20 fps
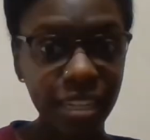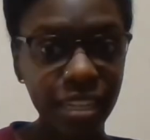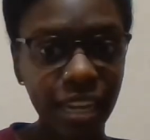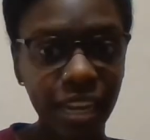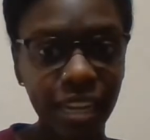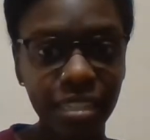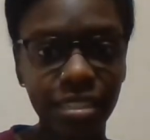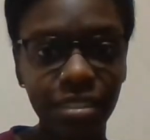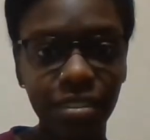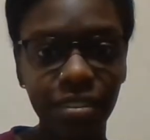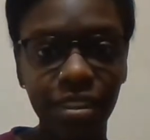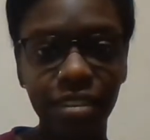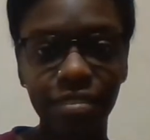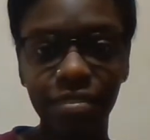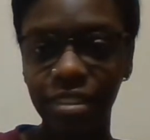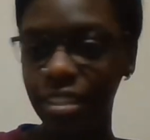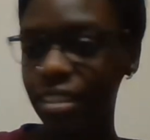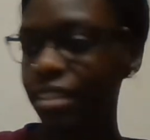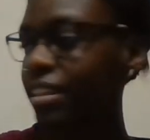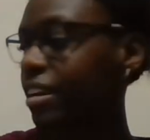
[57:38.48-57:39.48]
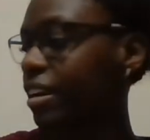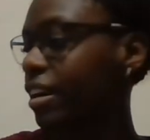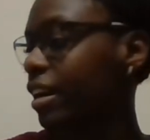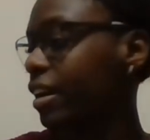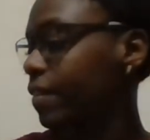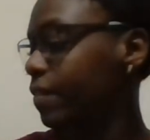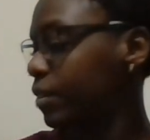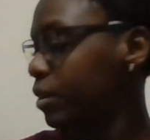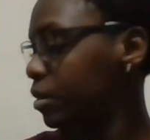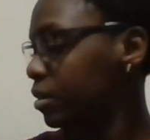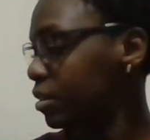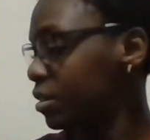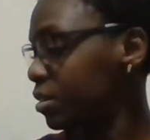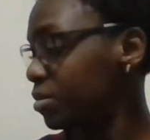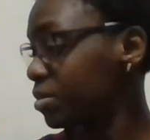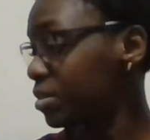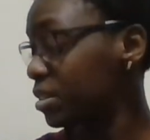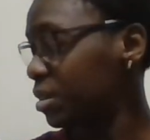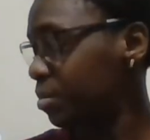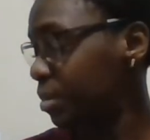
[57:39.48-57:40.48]
I still have it in there. I haven't
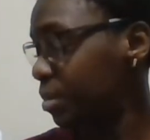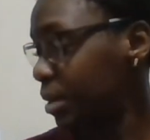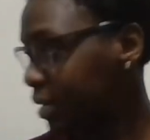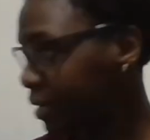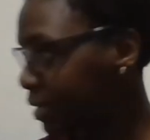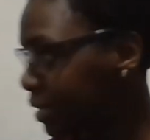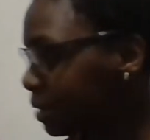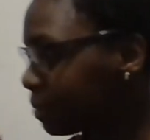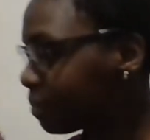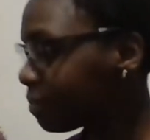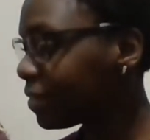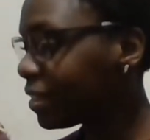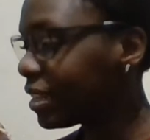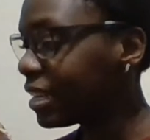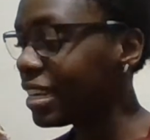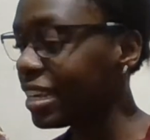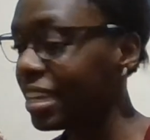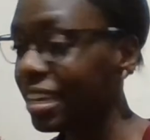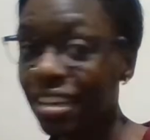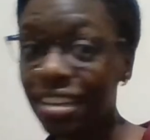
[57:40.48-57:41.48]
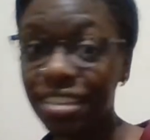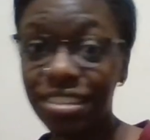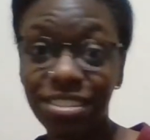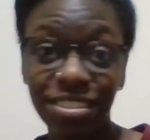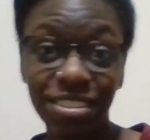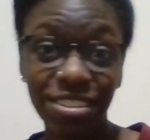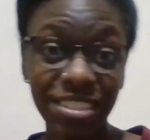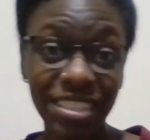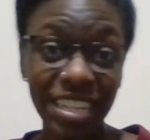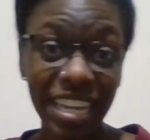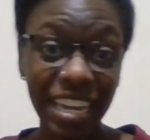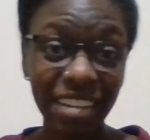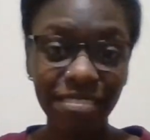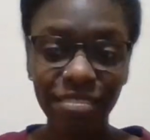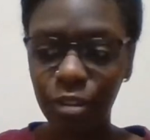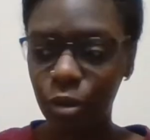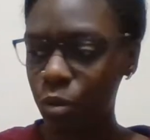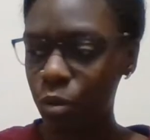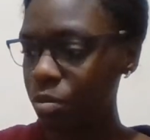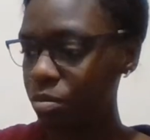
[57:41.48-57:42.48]
used it, apparently. So there's that.
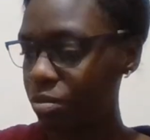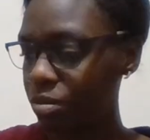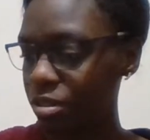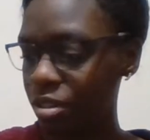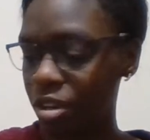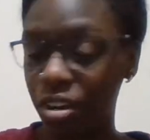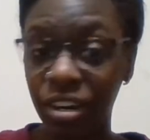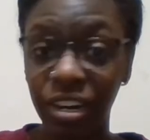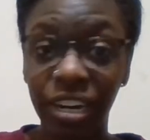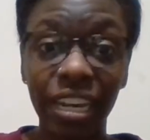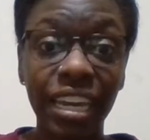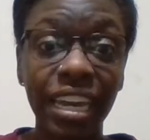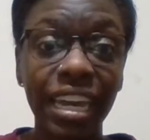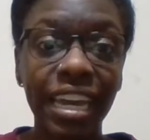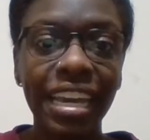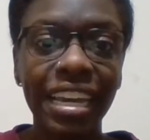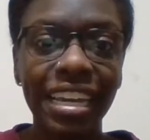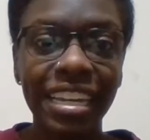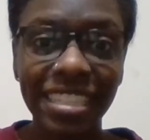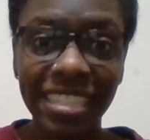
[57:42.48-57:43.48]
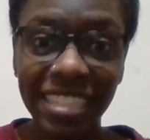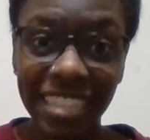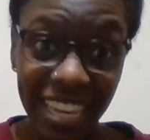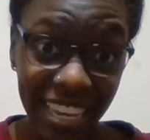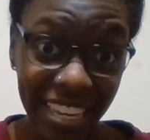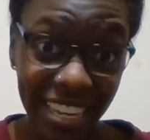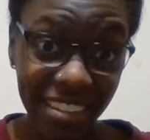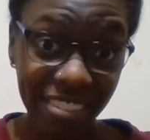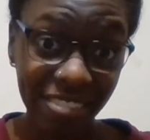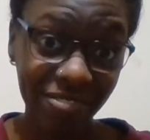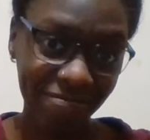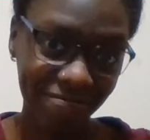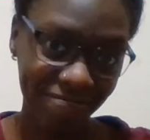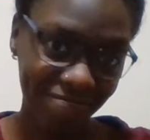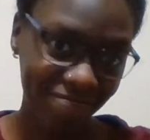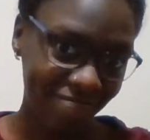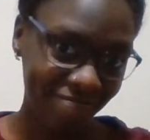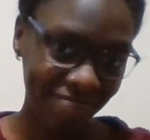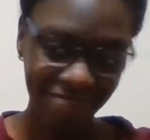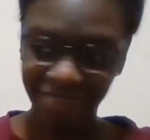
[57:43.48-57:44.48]
Oops, sorry. It's a kit.
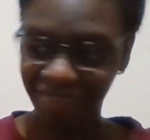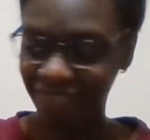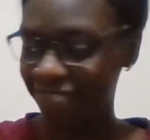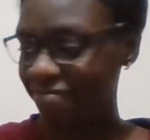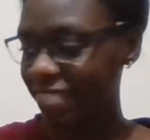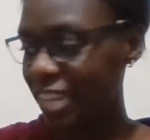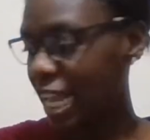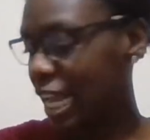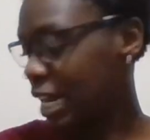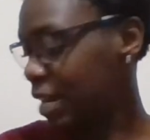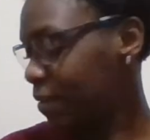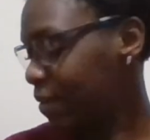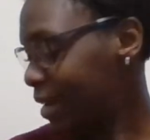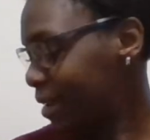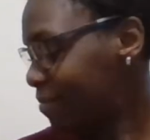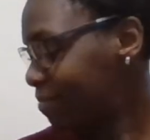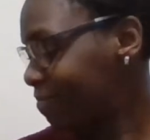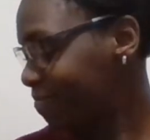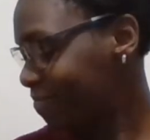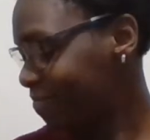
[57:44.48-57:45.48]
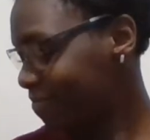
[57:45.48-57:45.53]
Anyway.